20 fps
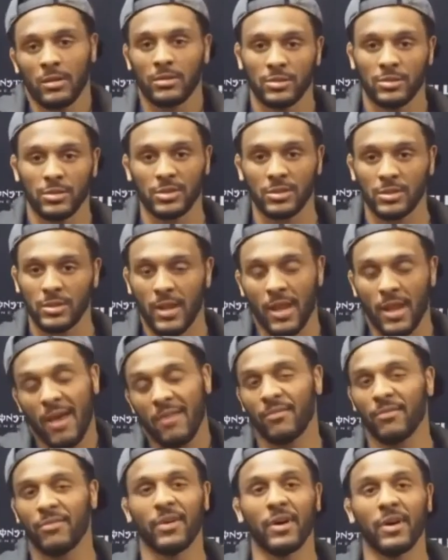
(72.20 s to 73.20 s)
just
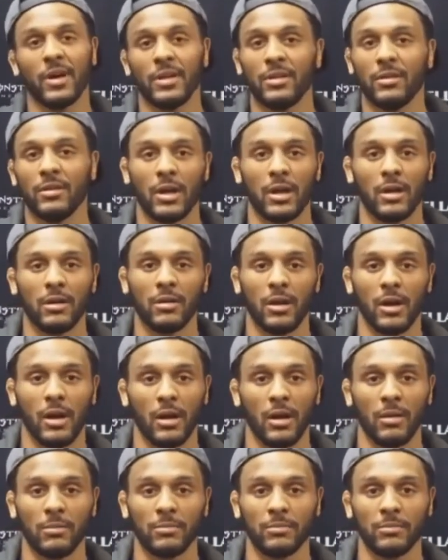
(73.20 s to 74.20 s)
having fun, you
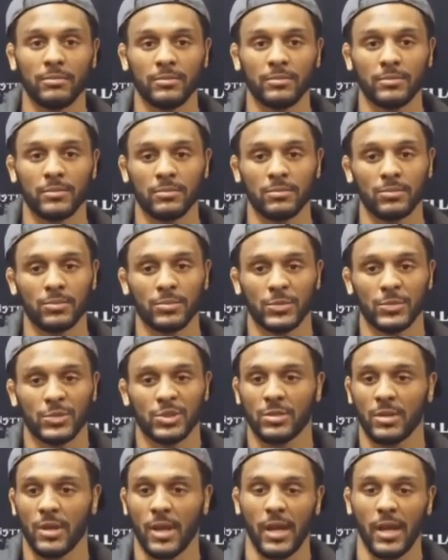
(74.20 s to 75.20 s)
know,
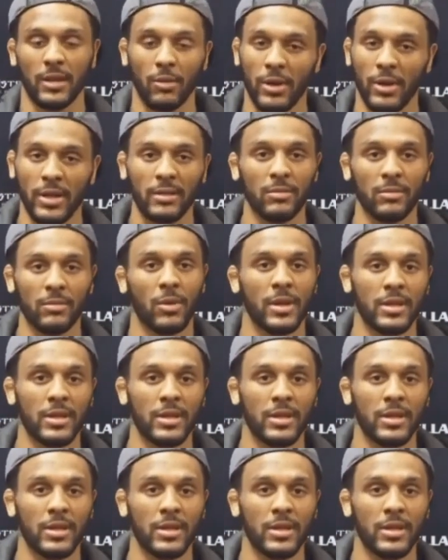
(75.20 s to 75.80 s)
just kind of waiting.